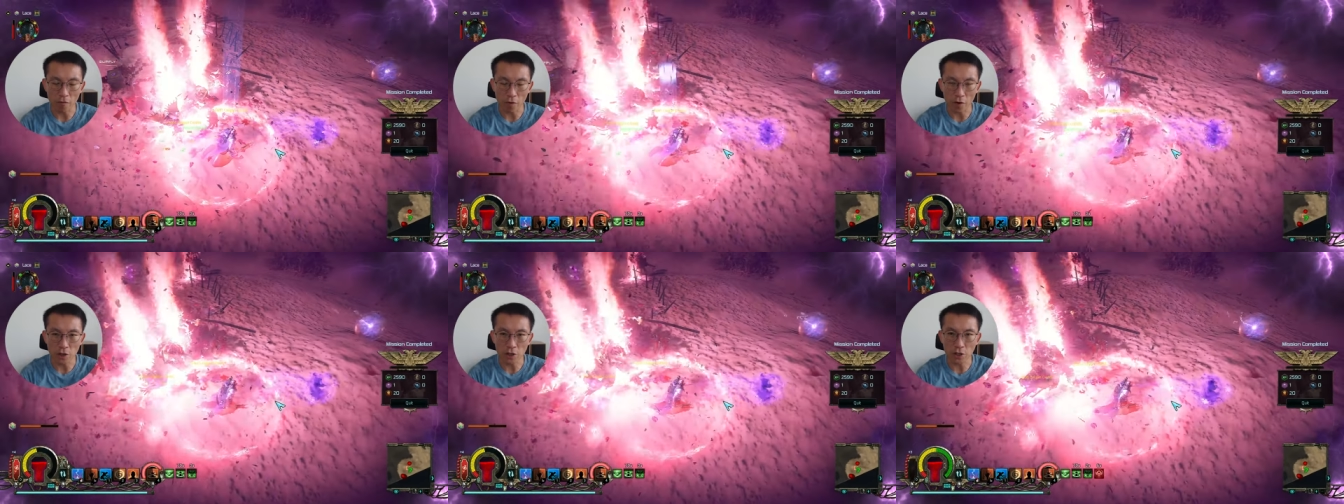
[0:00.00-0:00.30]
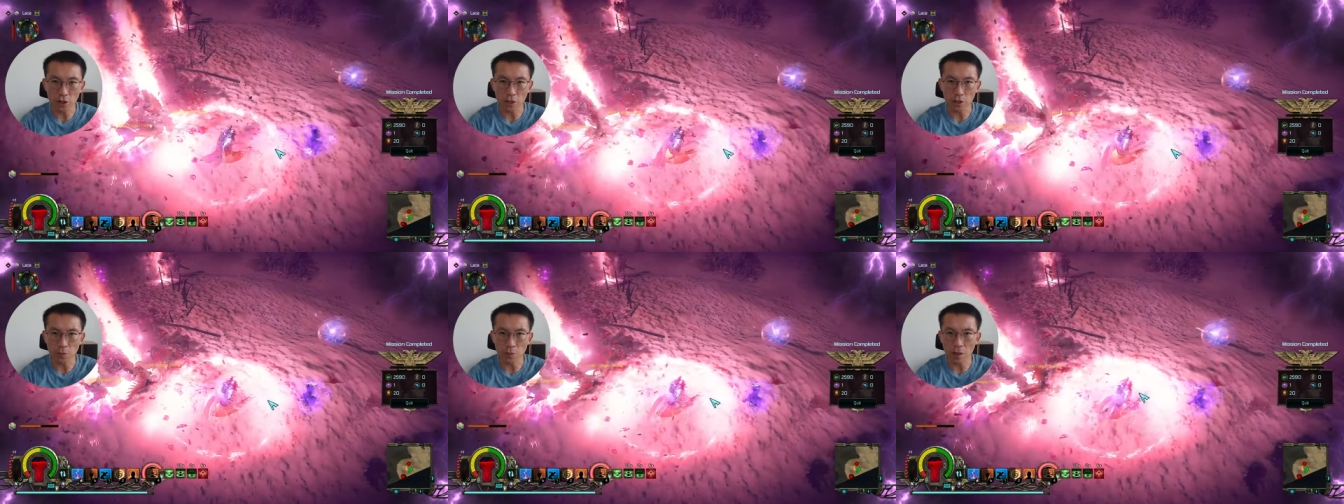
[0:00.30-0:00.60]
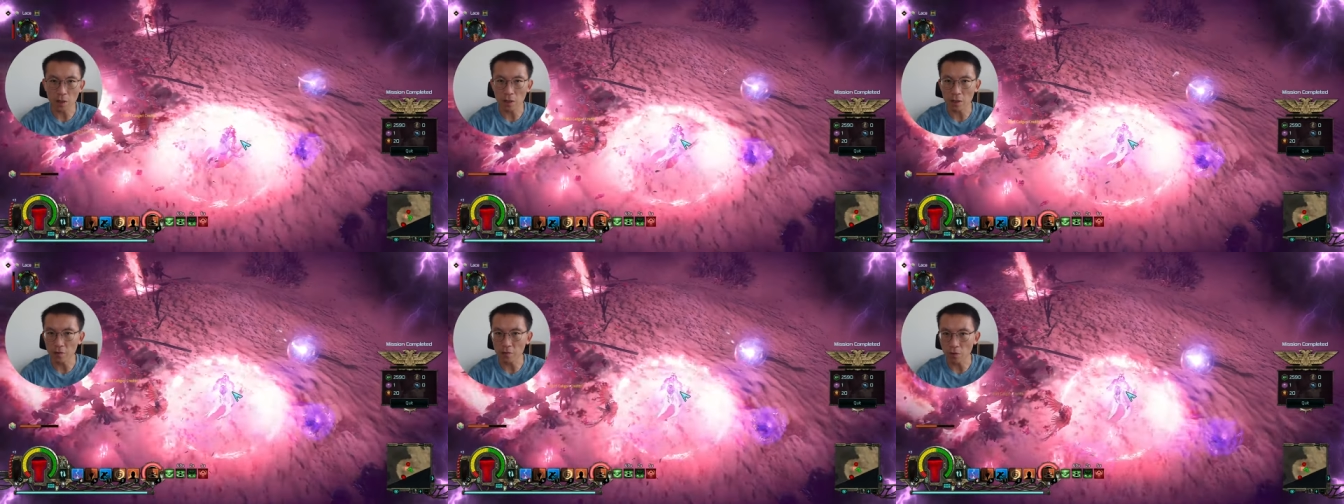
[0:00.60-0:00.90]
version as
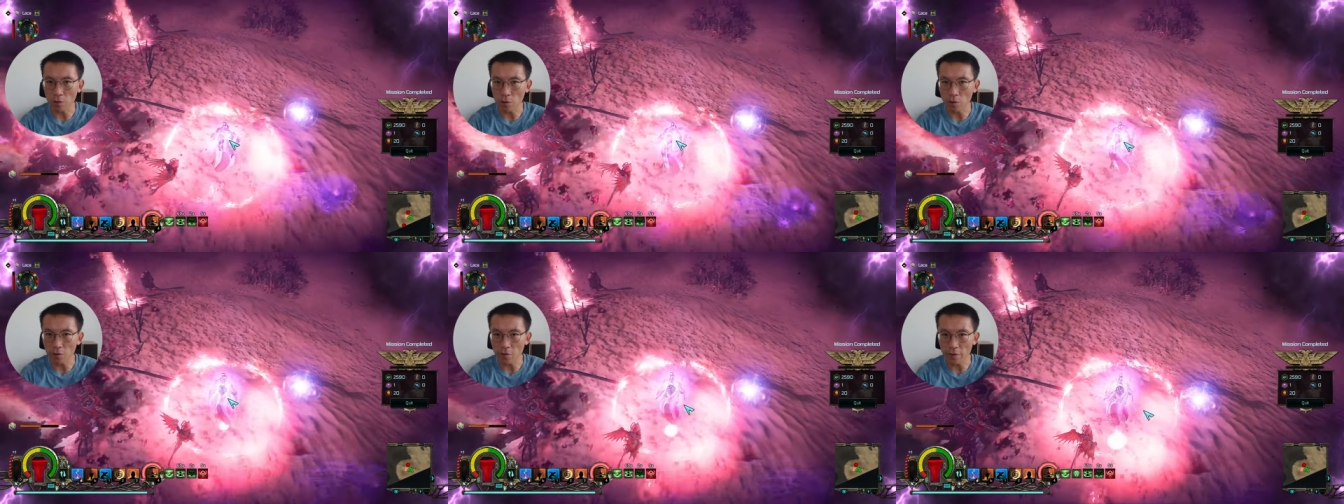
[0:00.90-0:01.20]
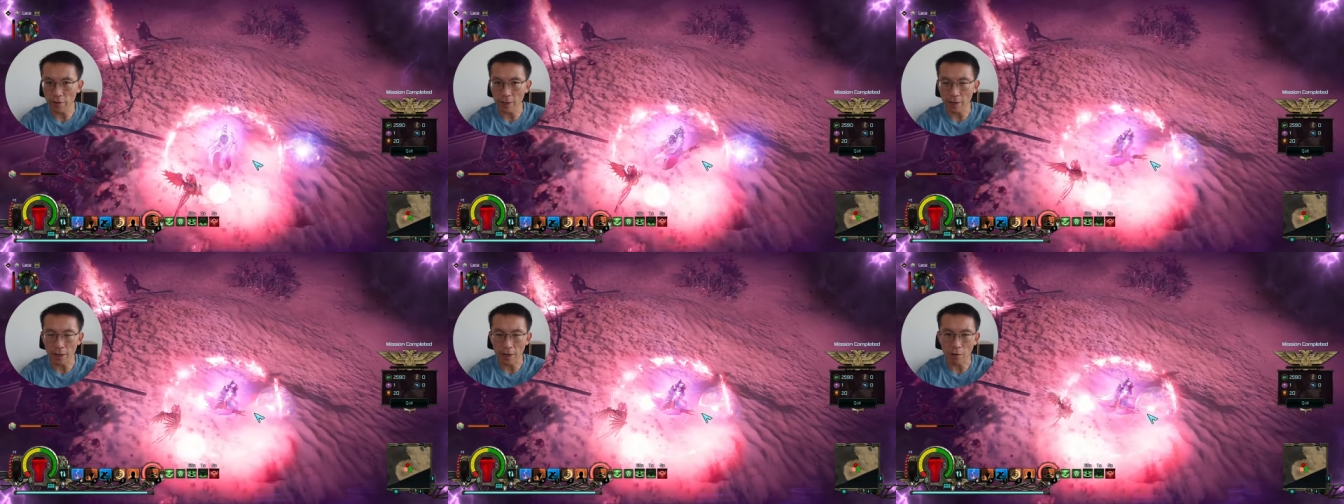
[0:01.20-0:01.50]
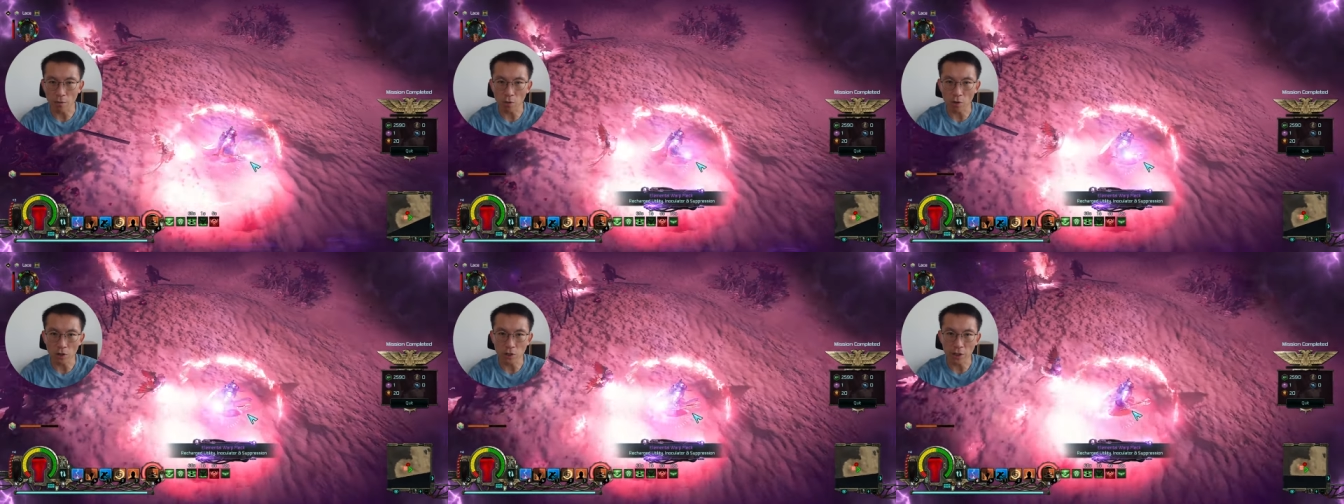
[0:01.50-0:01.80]
well if you don't feel
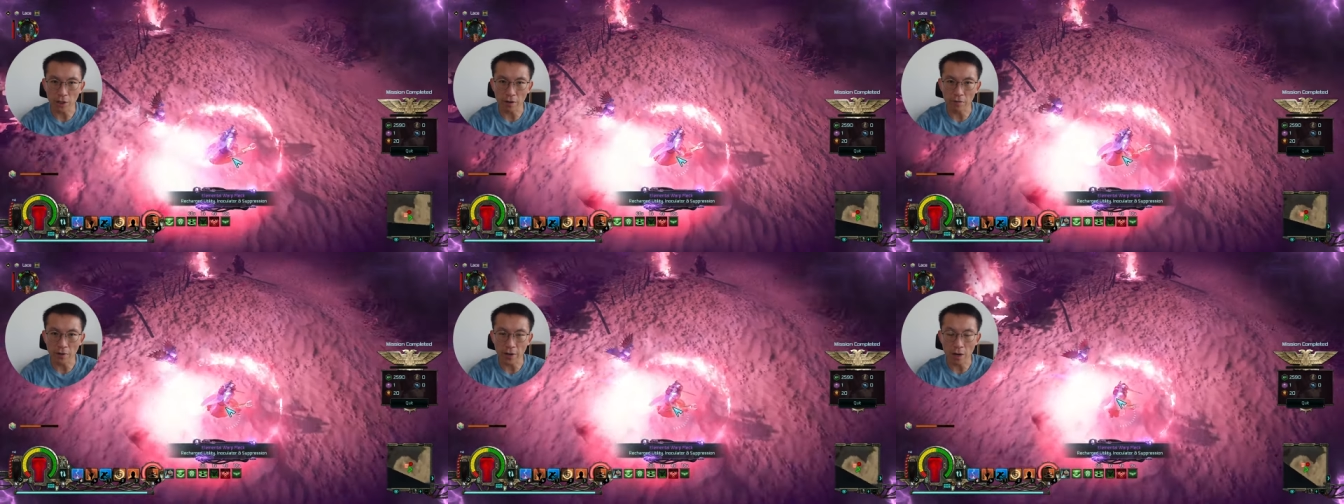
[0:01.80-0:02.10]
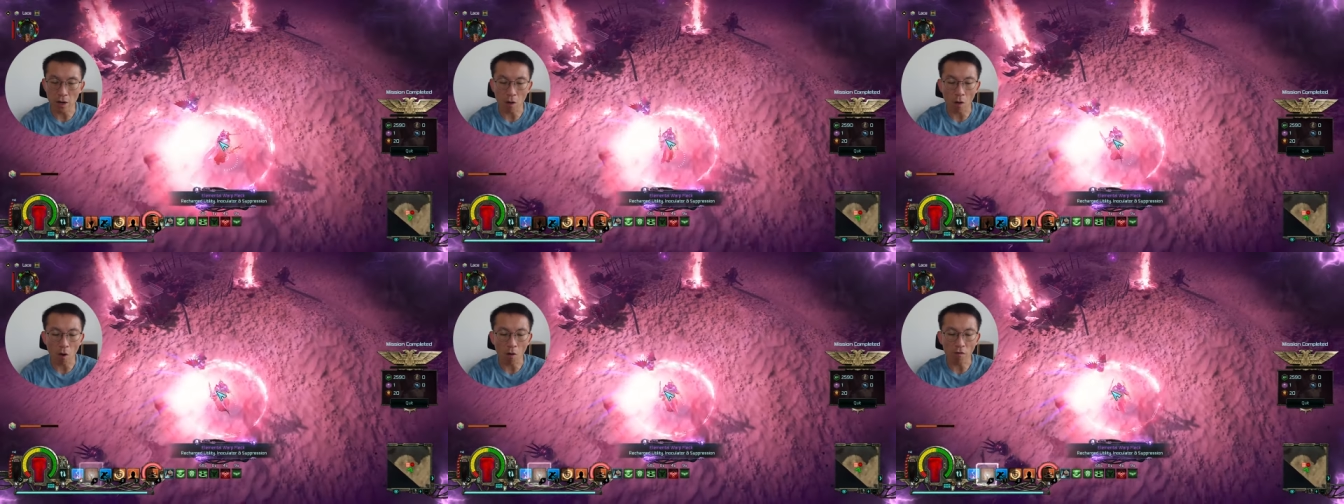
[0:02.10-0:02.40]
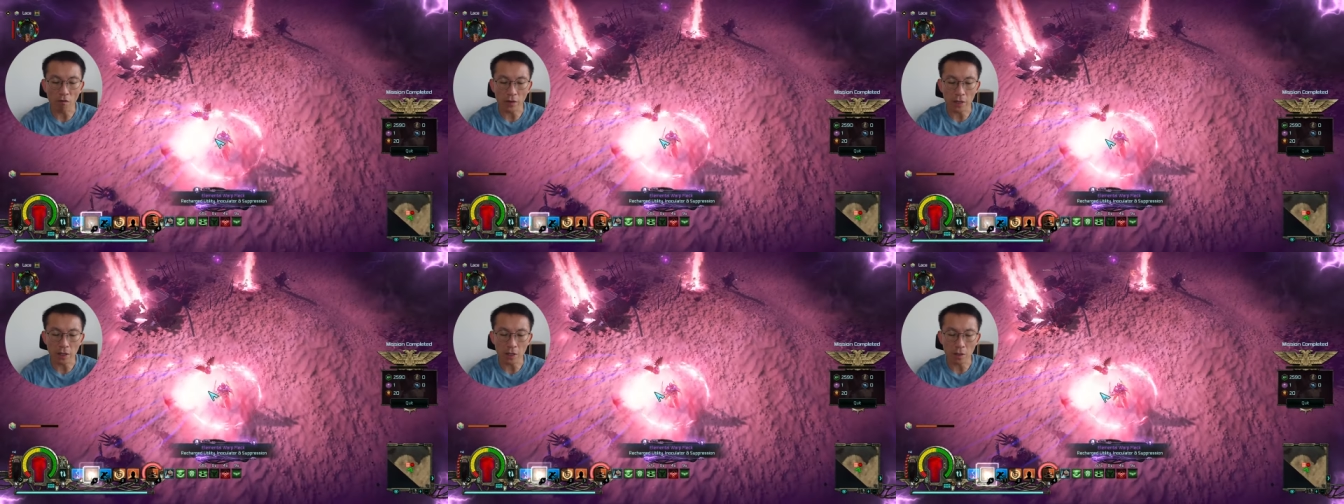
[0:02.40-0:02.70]
like watching a very
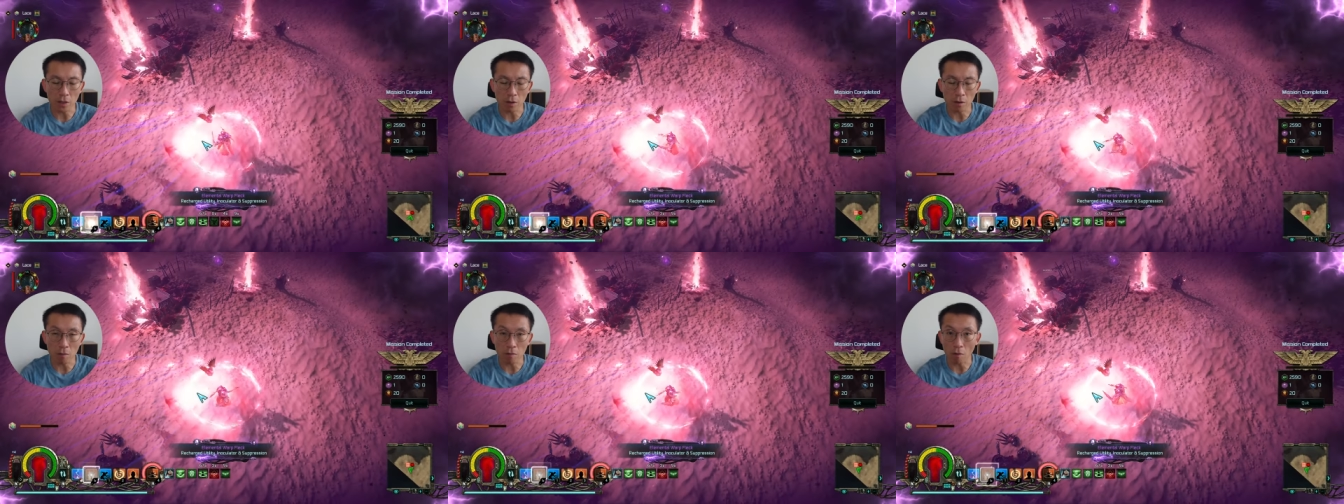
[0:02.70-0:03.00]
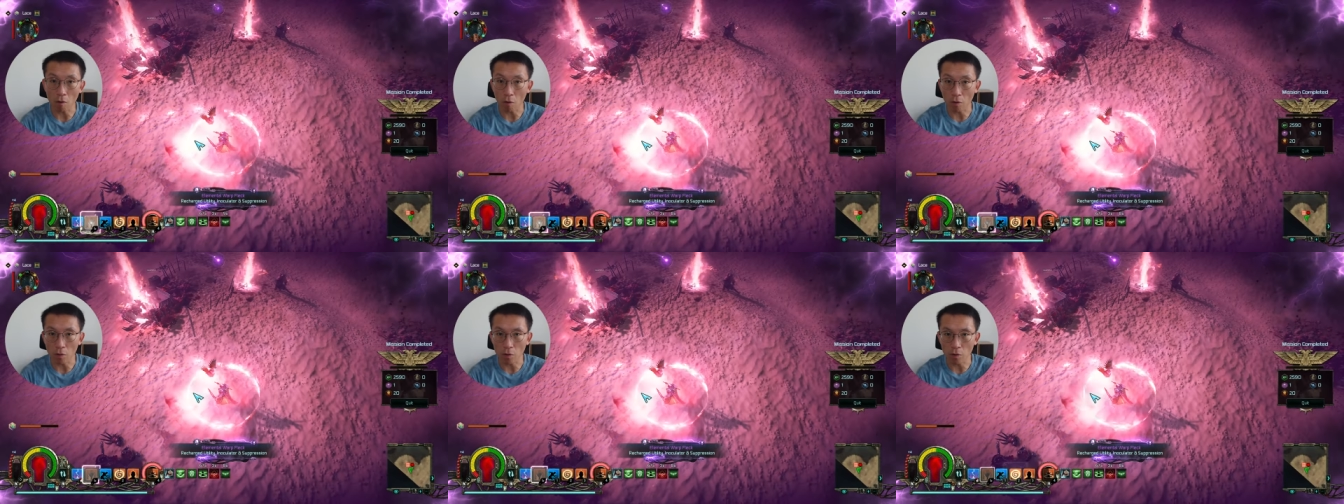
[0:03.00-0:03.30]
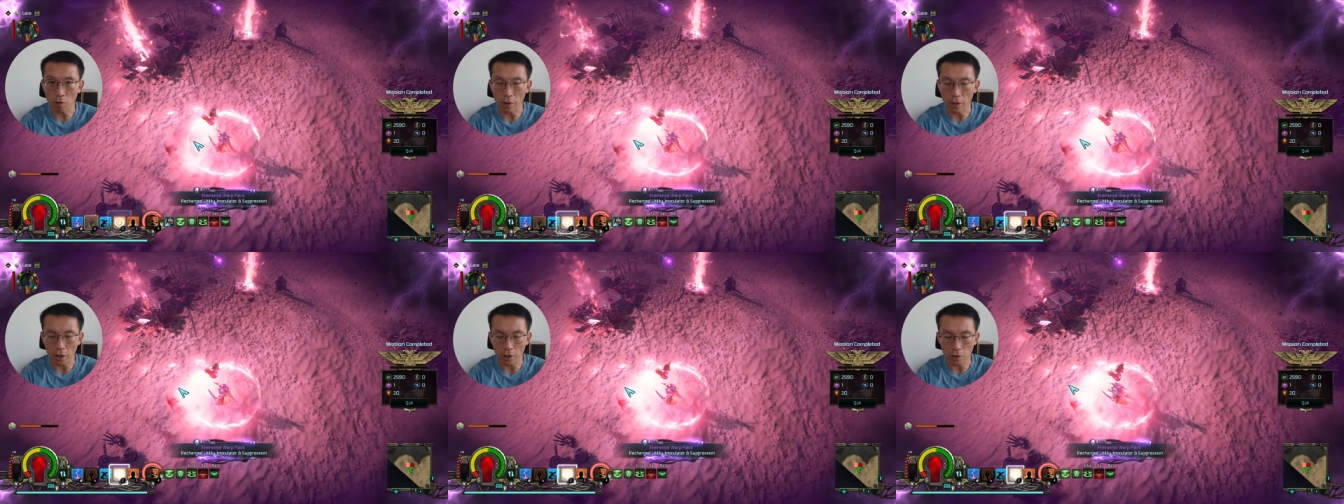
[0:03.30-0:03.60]
long video,
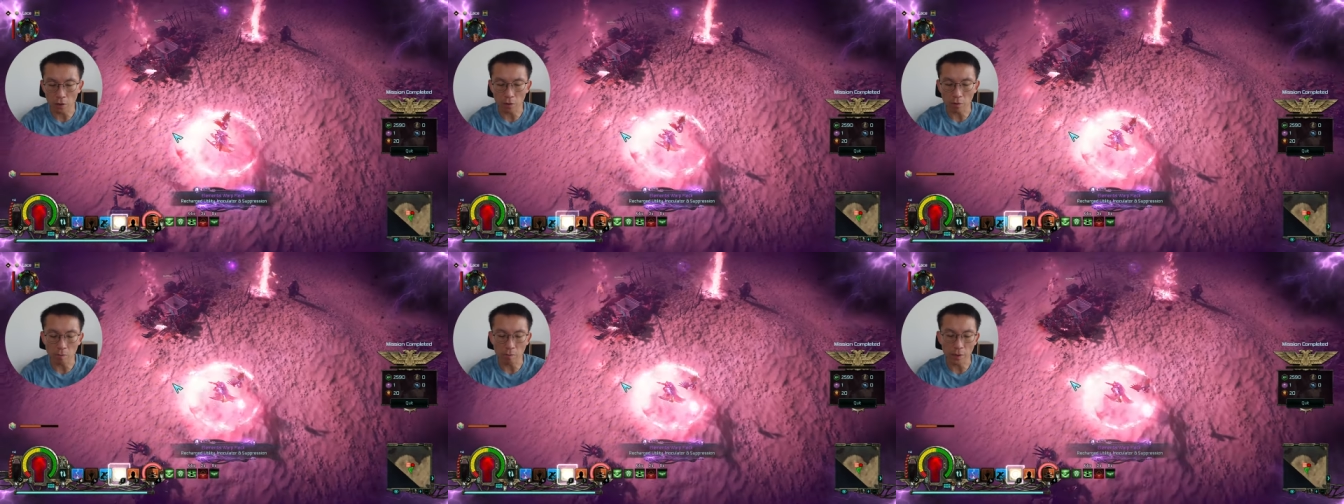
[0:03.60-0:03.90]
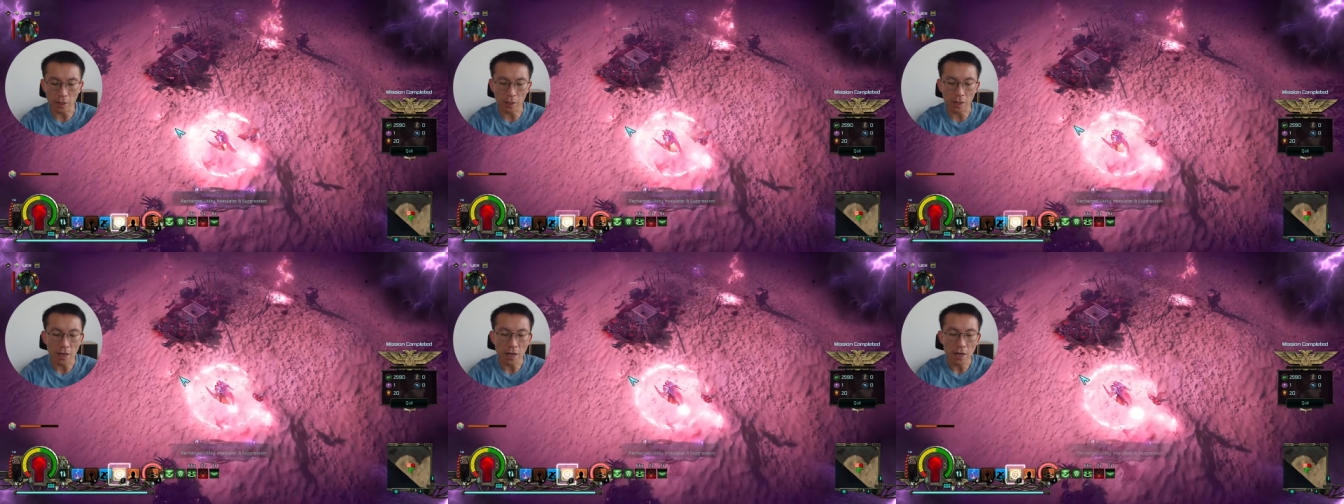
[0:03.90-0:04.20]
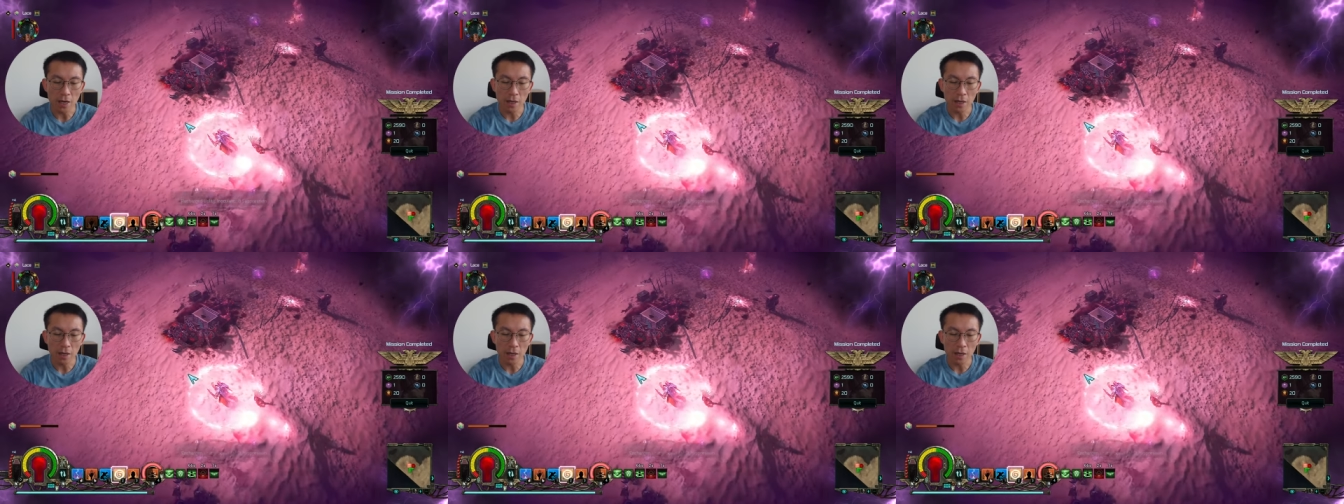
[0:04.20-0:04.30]
although it could be